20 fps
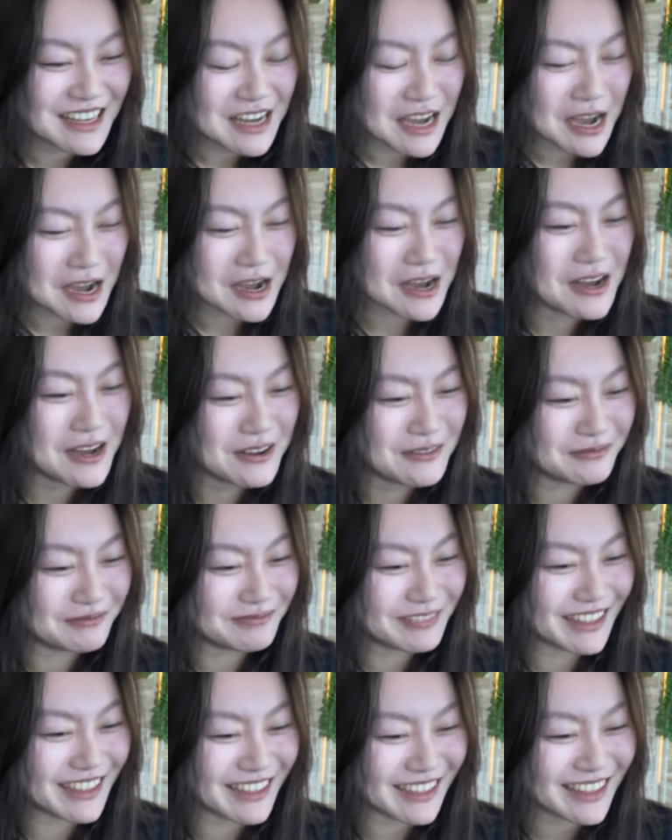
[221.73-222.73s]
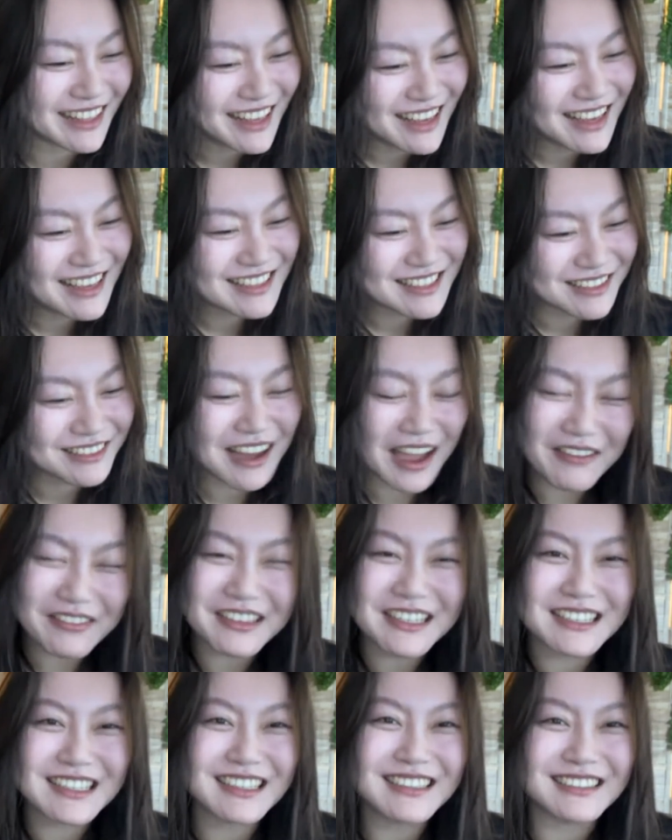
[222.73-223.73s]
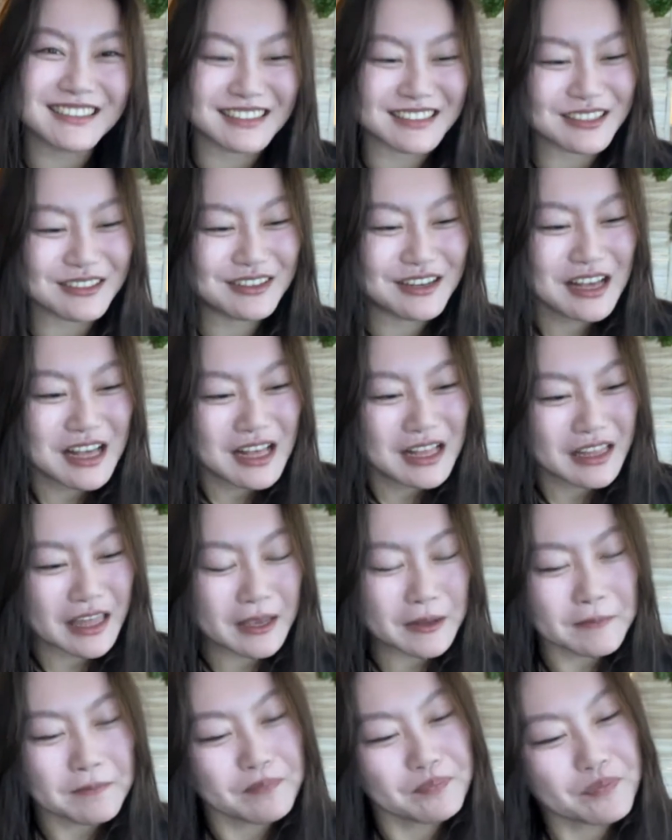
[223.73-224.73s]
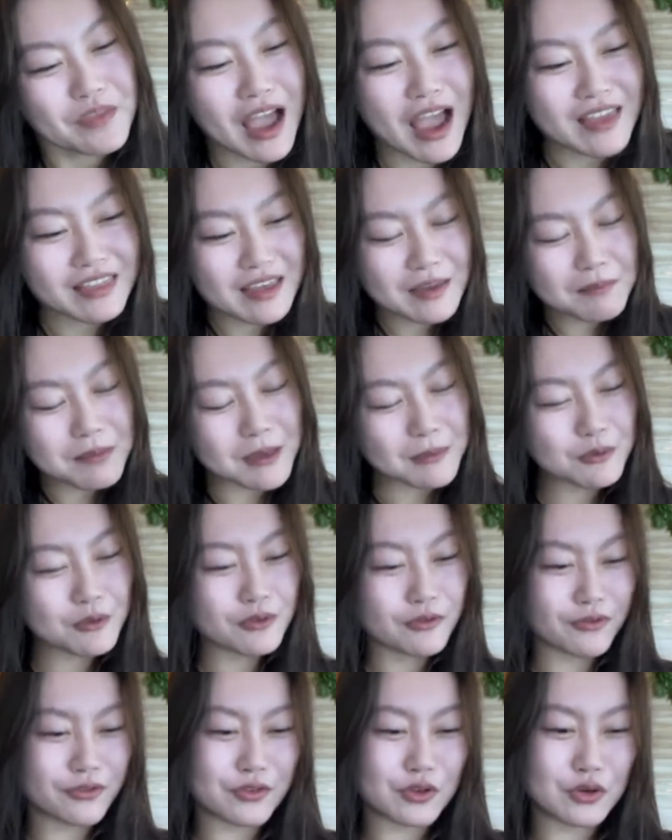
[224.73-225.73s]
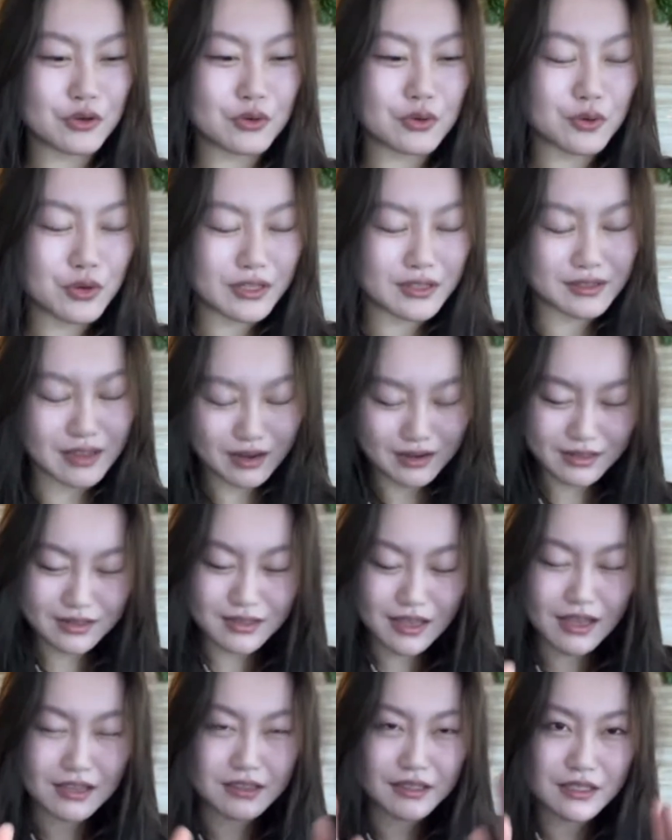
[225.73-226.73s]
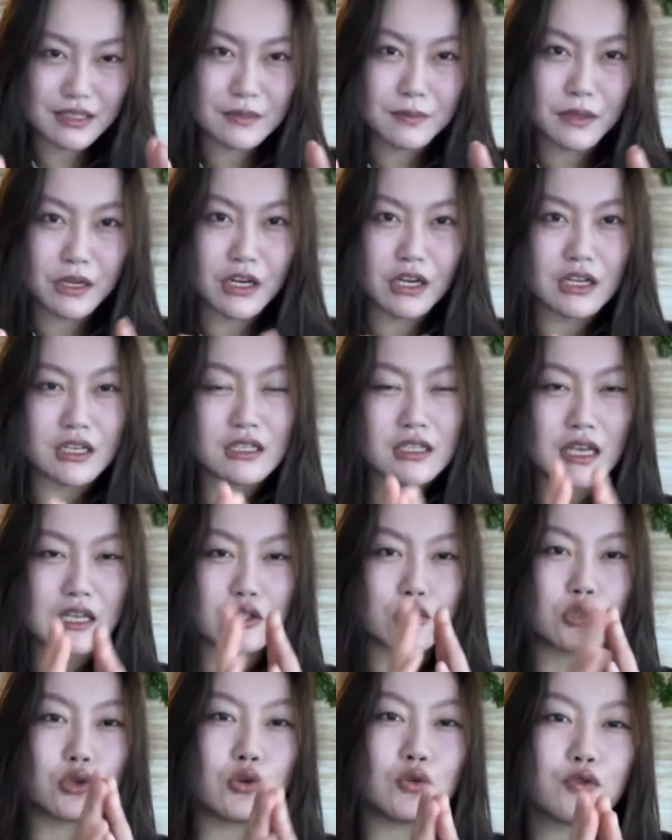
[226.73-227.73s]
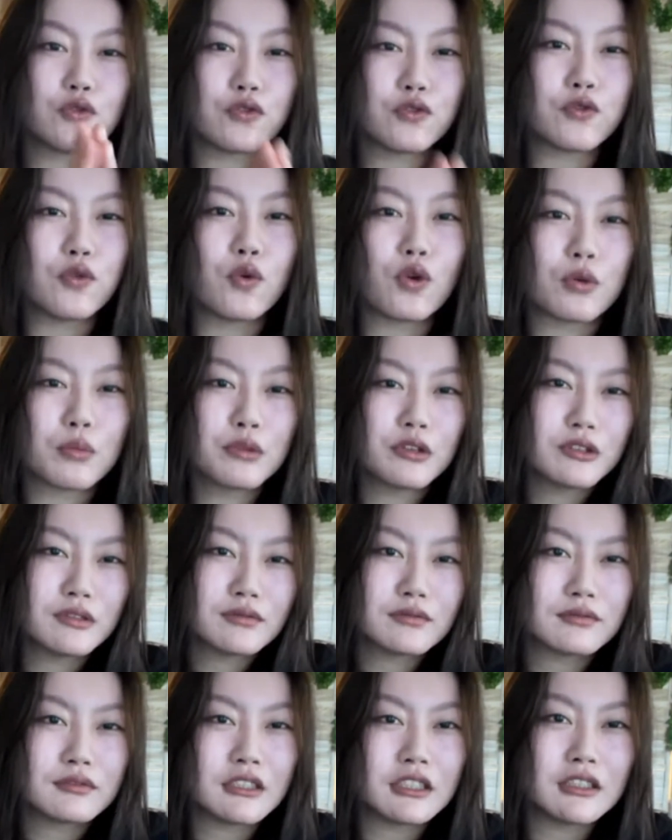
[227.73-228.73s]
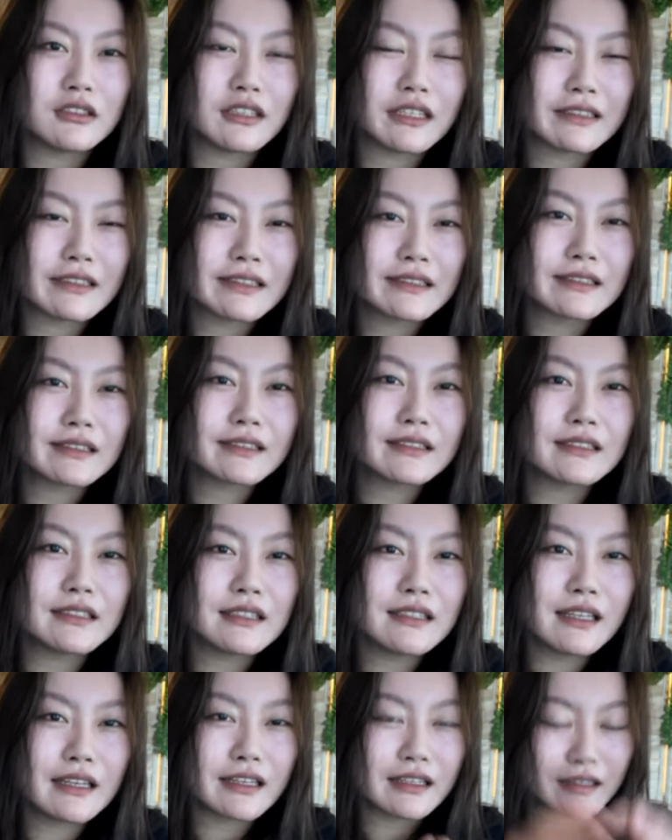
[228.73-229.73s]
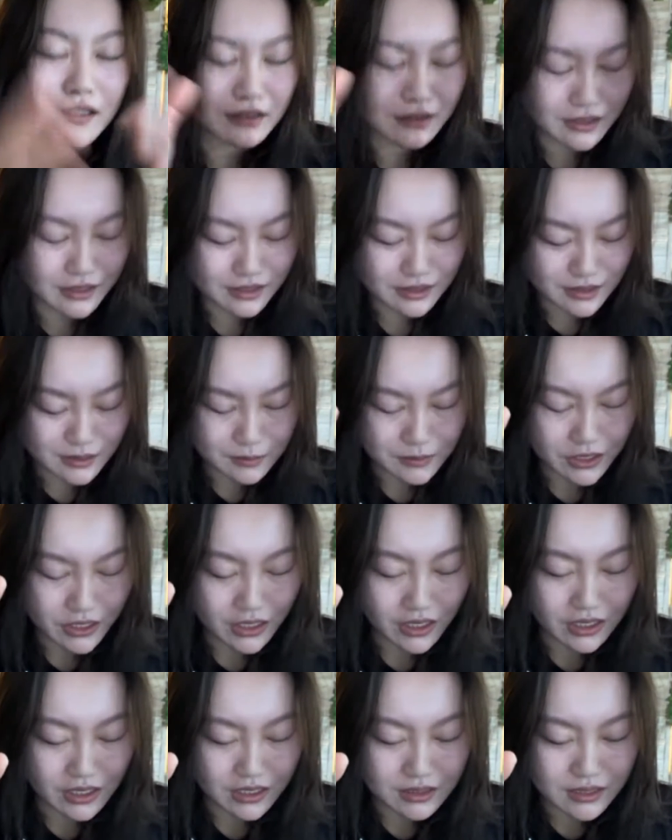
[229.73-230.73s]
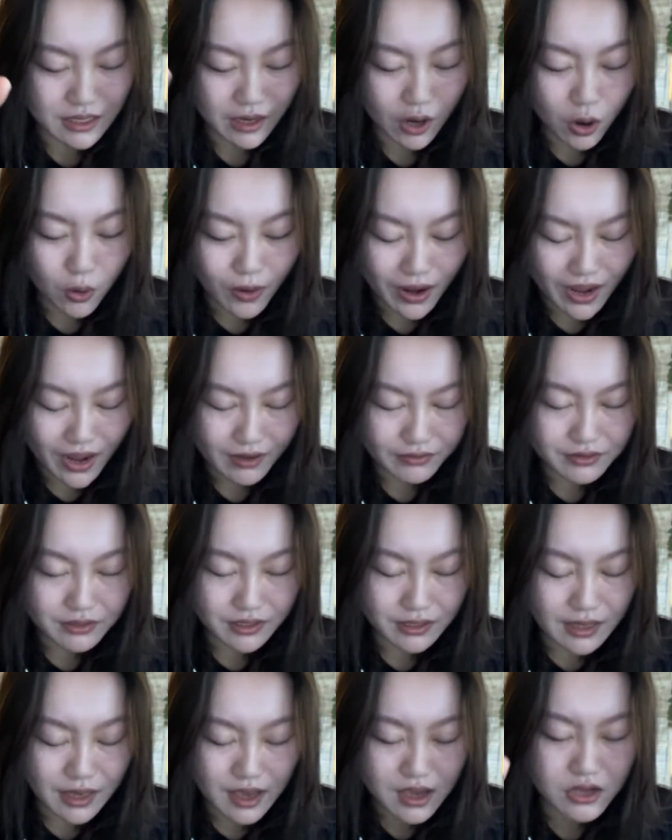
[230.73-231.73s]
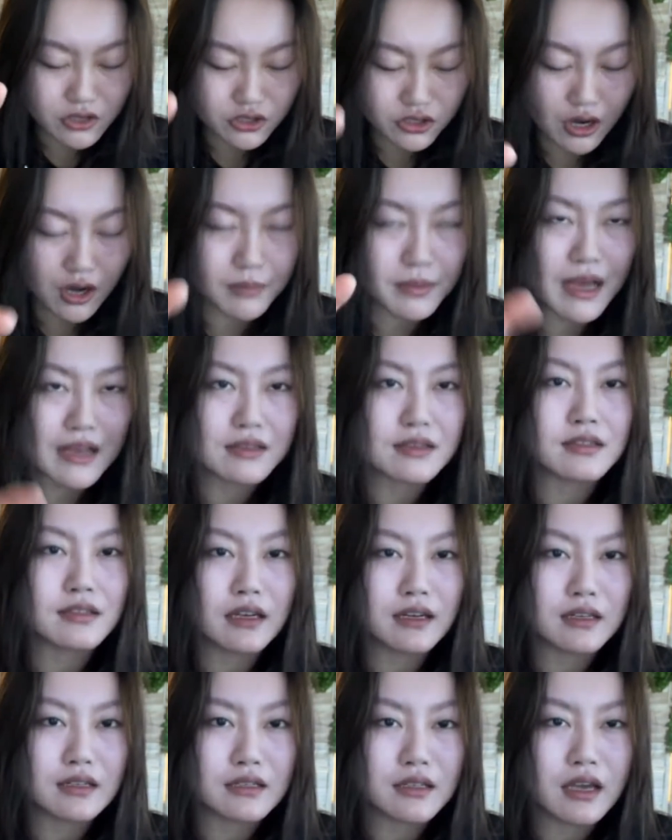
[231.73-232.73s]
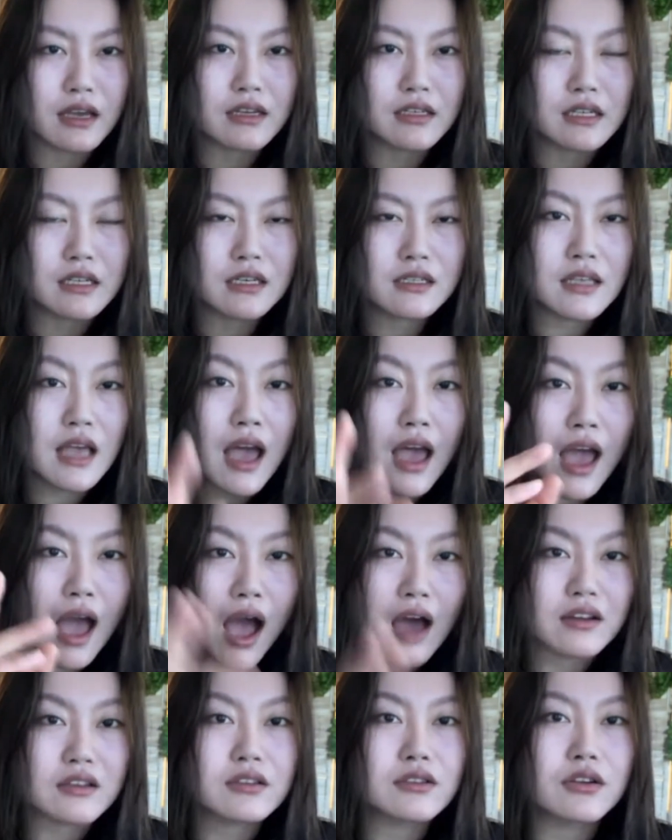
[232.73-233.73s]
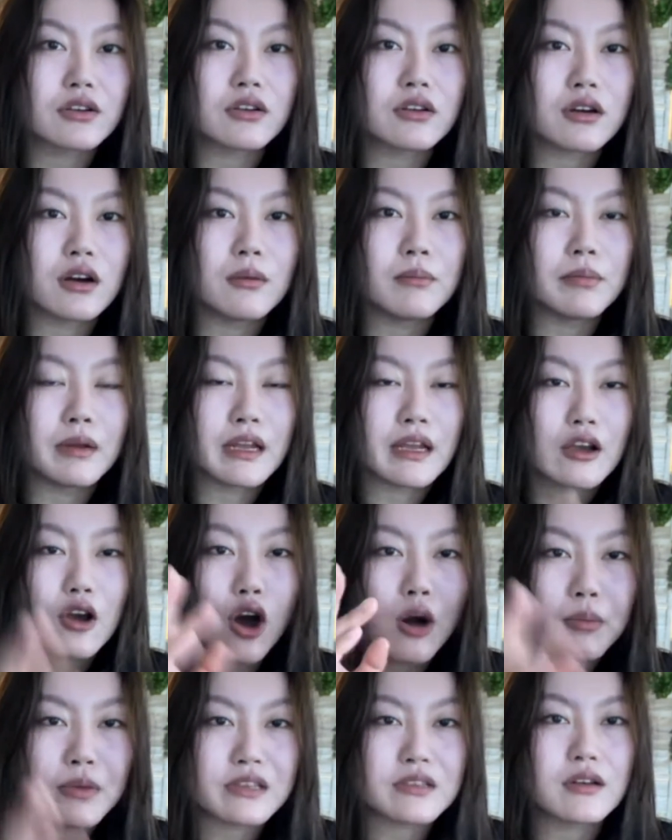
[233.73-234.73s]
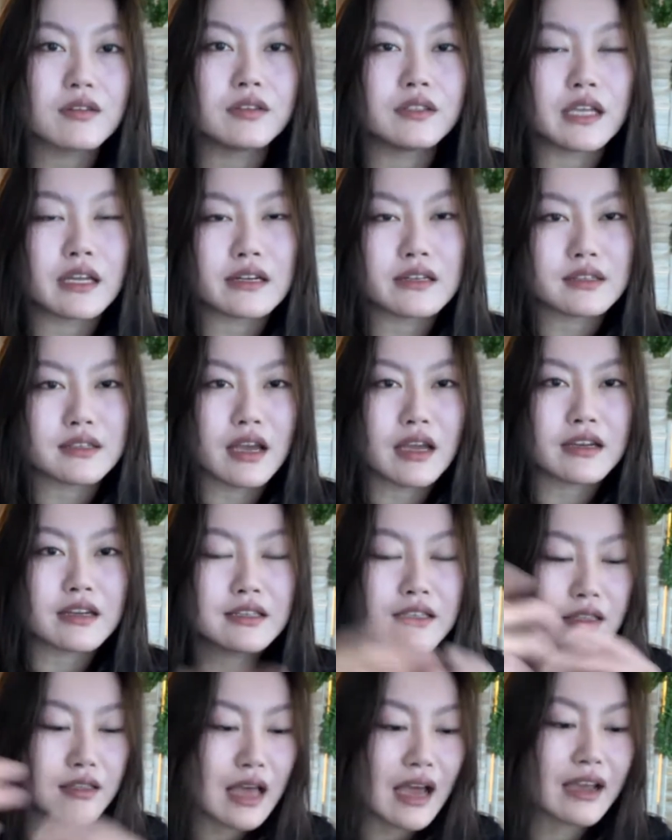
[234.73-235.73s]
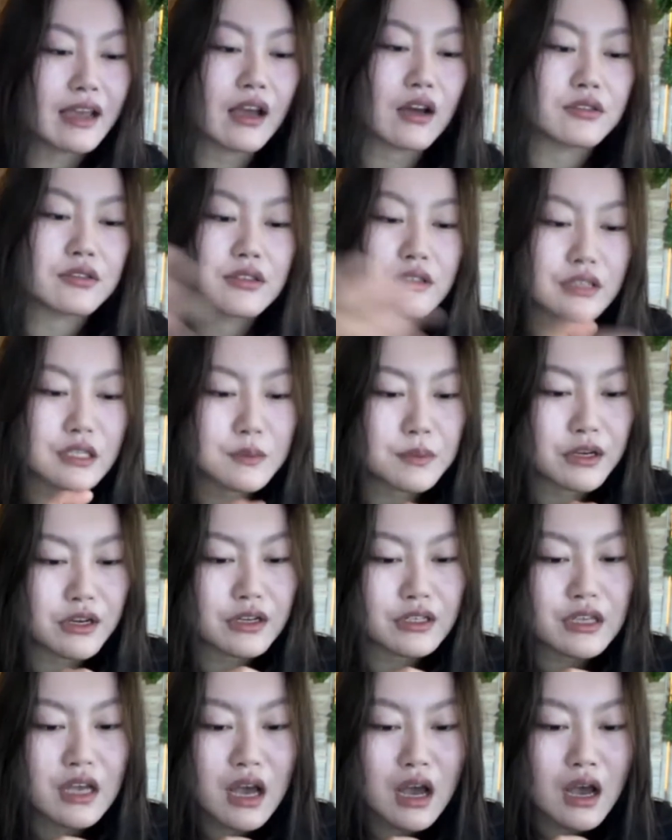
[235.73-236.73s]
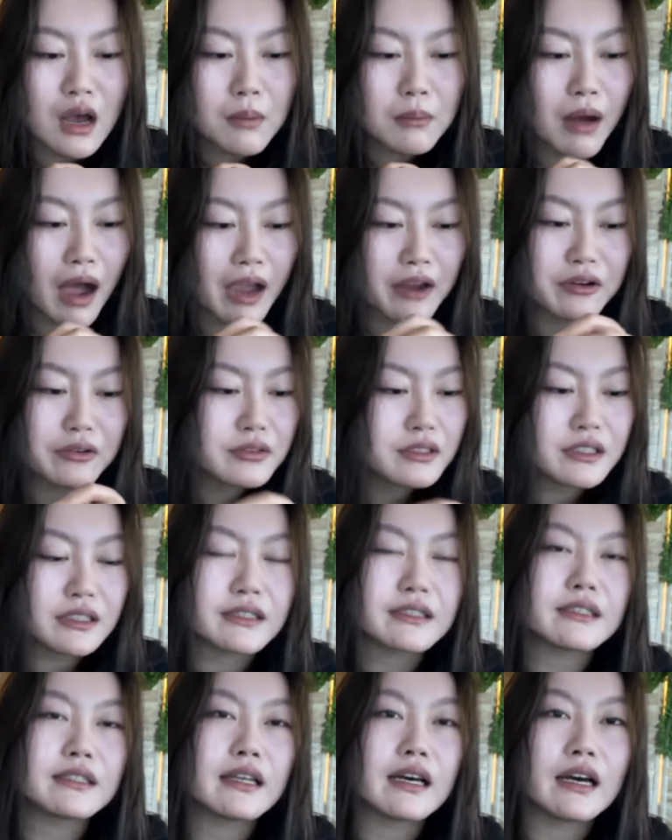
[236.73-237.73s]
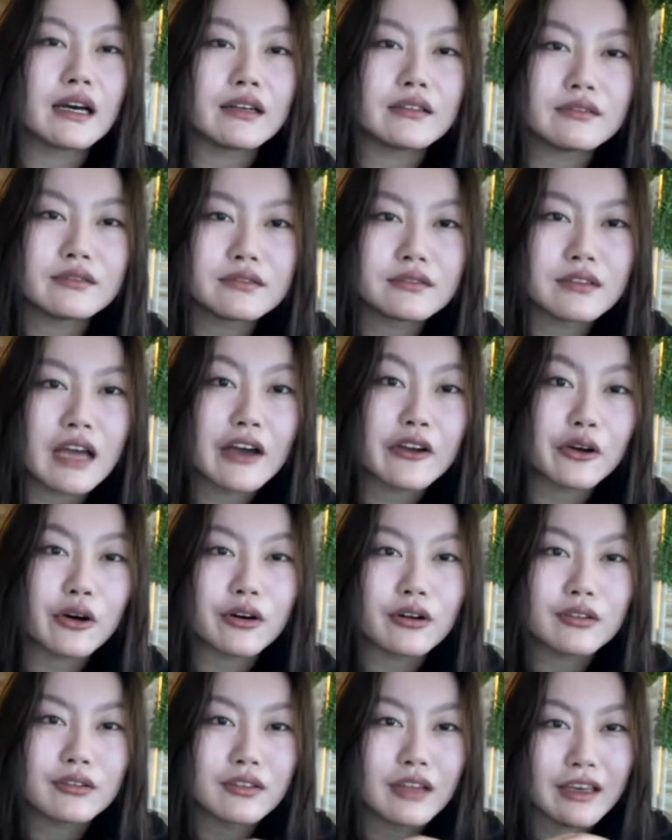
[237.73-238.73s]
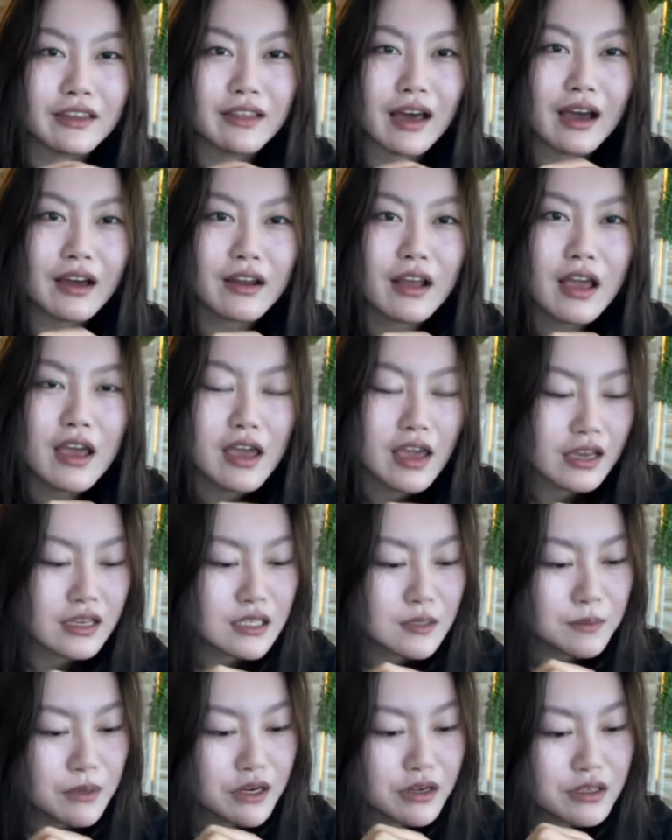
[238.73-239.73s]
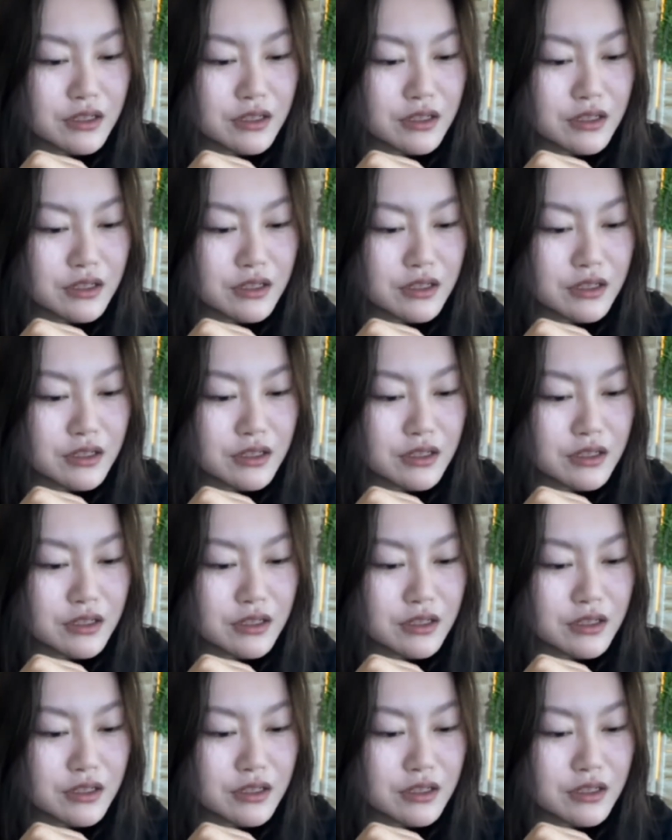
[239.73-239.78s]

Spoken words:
But so I'm going to tell you. So like, I think people view data science experience as too formal. Like they see like the experience like, oh, I have to get a job as a data scientist at a certain company, call myself a data scientist, and that counts as experience. But I don't really see that at all like that. Experience